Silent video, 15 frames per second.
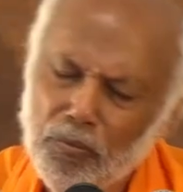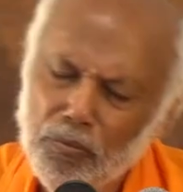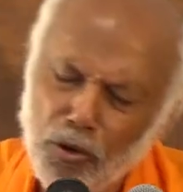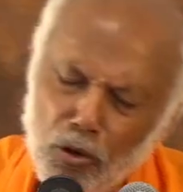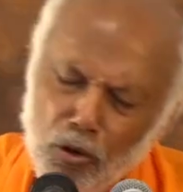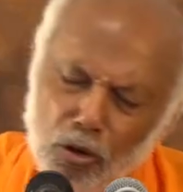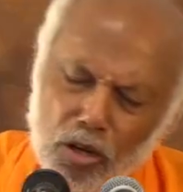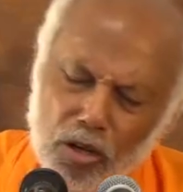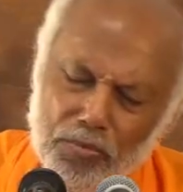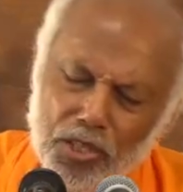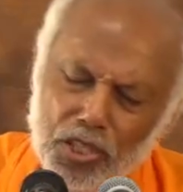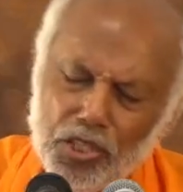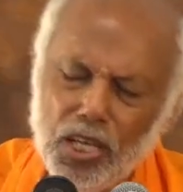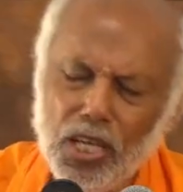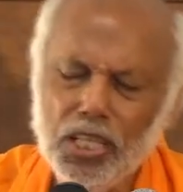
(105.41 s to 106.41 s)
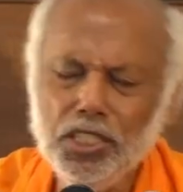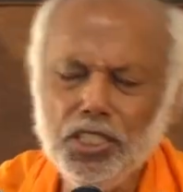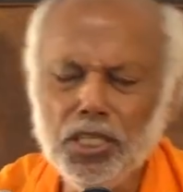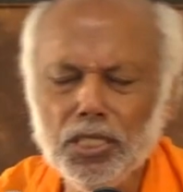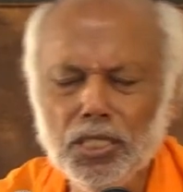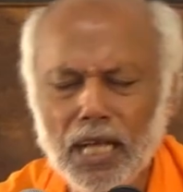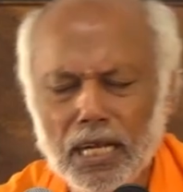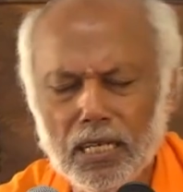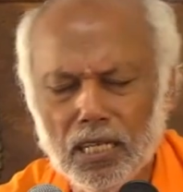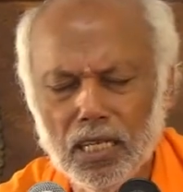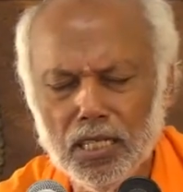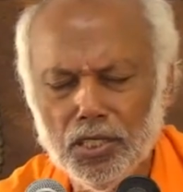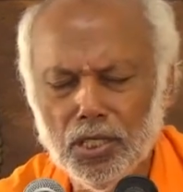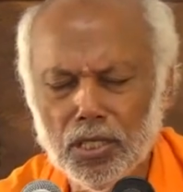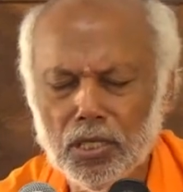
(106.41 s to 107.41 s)
Follower of this religion, that
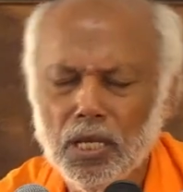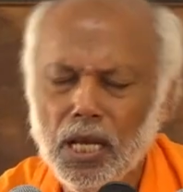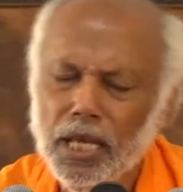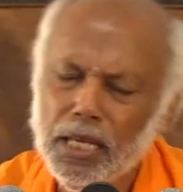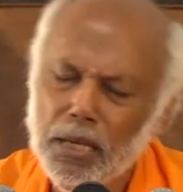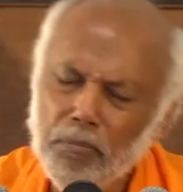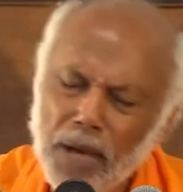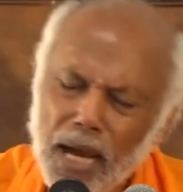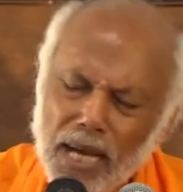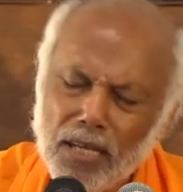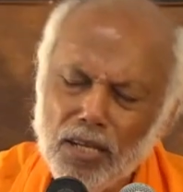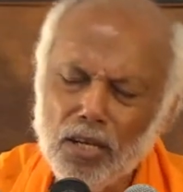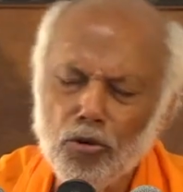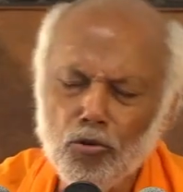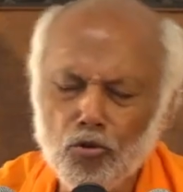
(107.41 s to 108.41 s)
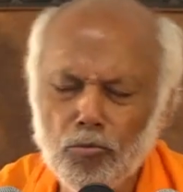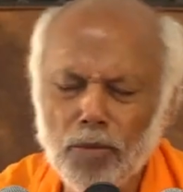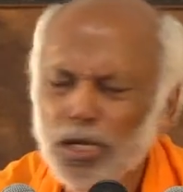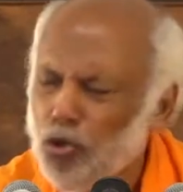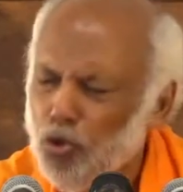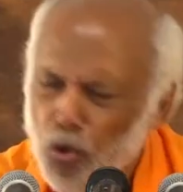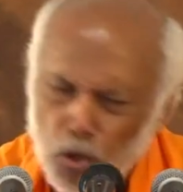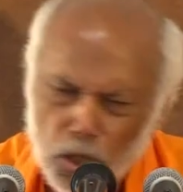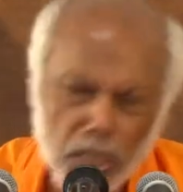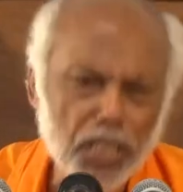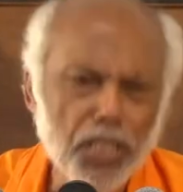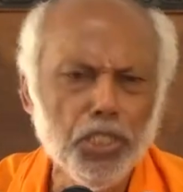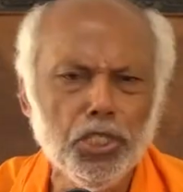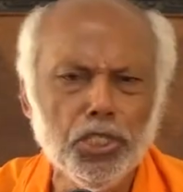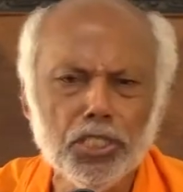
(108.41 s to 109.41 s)
religion, a man or a woman, no
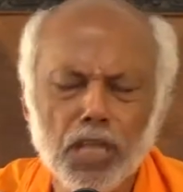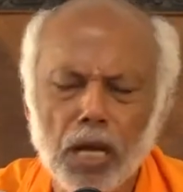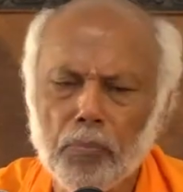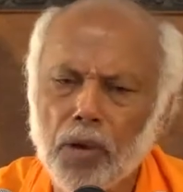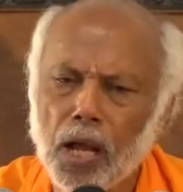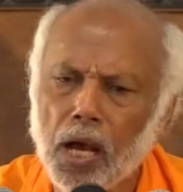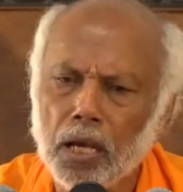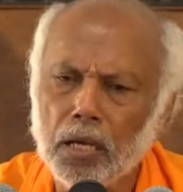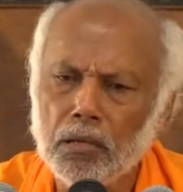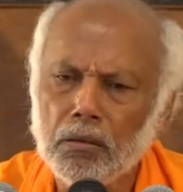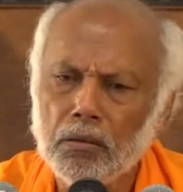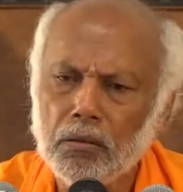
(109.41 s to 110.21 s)
conditions apply.